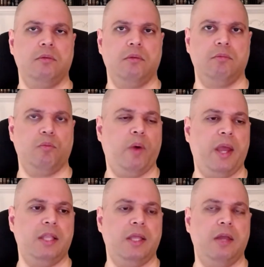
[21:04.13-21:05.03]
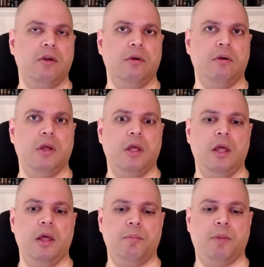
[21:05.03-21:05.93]
way later,
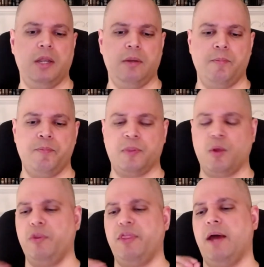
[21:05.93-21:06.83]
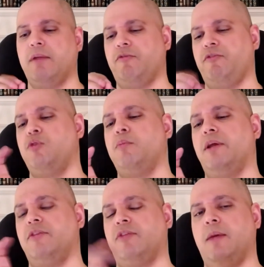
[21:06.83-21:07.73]
but with that few
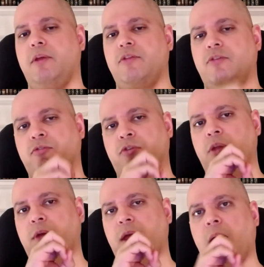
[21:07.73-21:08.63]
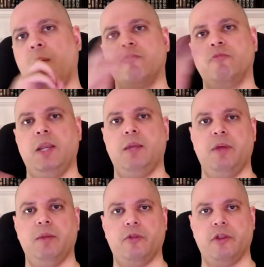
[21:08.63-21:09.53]
months, that means there's going to be however many
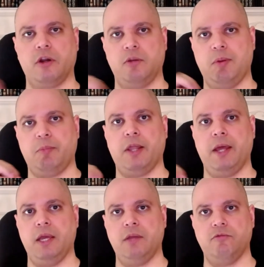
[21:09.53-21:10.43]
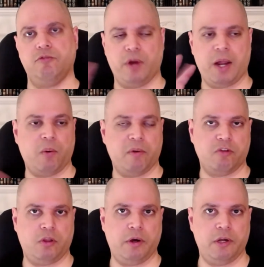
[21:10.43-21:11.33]
people that are going to be playing it for however
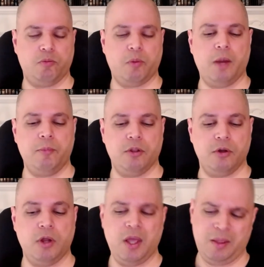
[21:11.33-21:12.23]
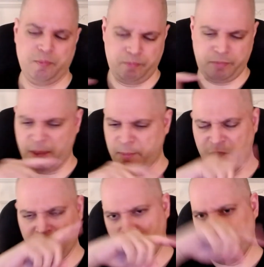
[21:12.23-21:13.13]
long it's popular. That
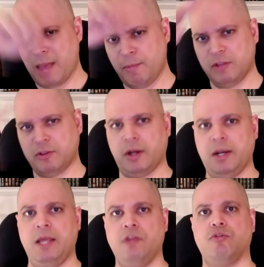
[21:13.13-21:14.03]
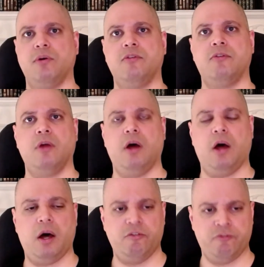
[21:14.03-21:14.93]
means that maybe it's got an interest
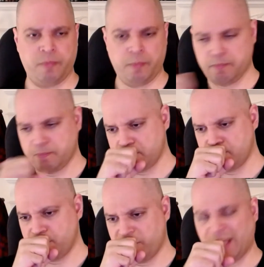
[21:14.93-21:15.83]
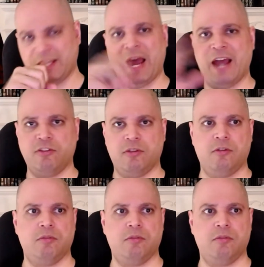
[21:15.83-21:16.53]
of that lasts,